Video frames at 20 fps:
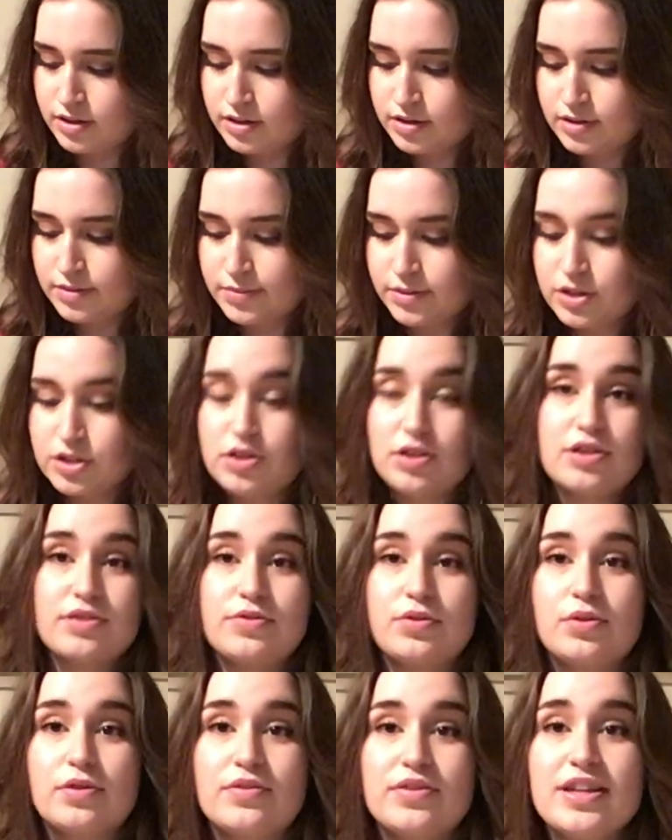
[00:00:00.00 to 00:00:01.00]
I'm going to do this for
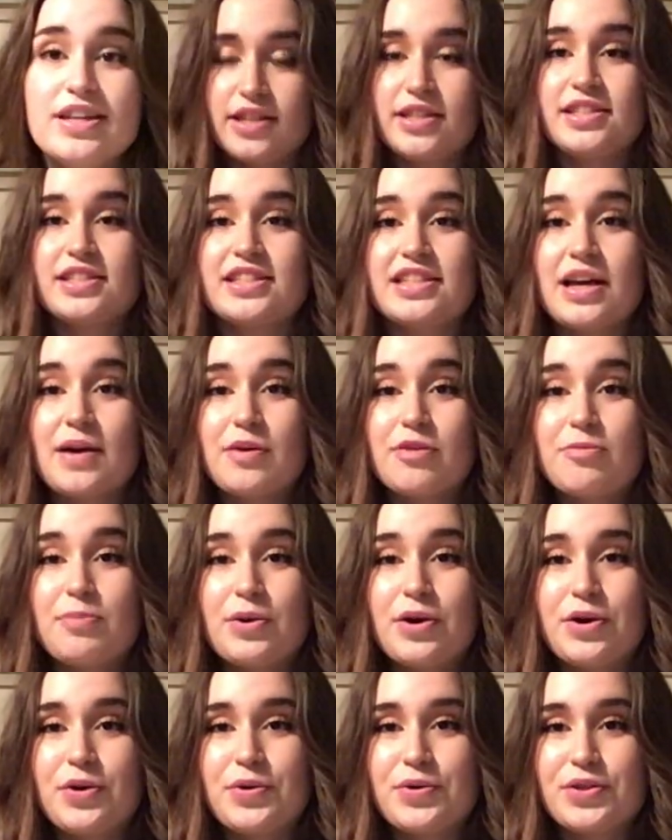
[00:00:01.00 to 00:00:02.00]
all of these. Now we've put
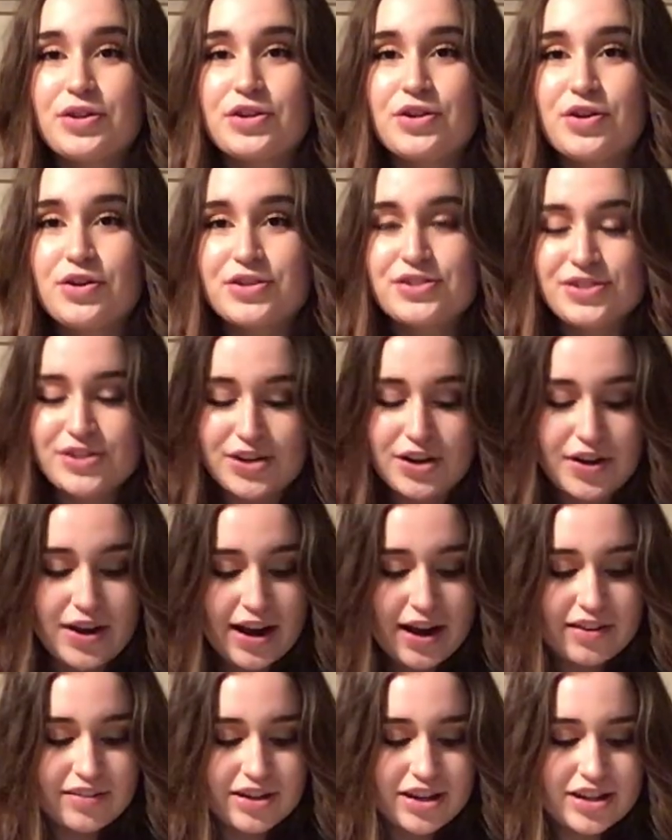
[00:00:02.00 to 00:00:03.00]
all the nocks on our
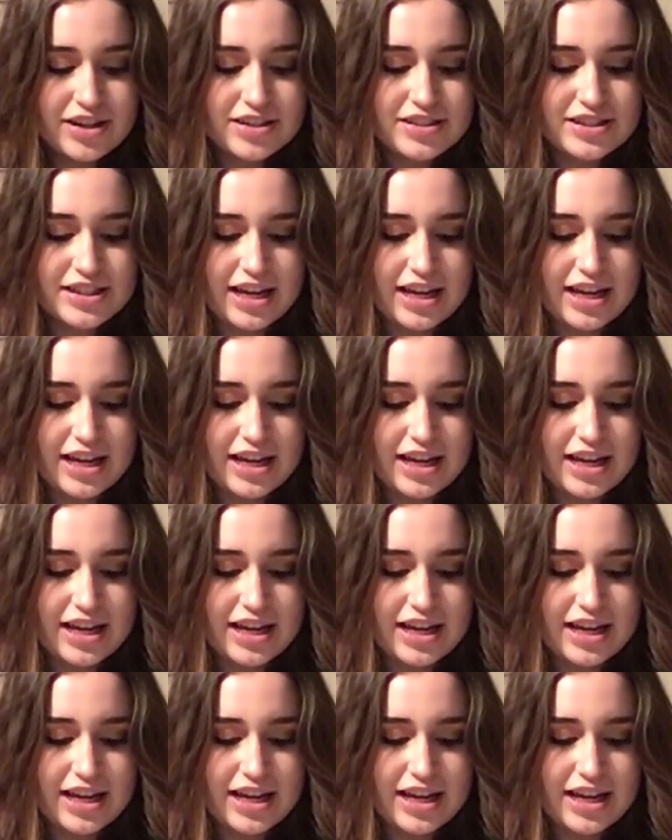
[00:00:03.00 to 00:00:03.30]
arrows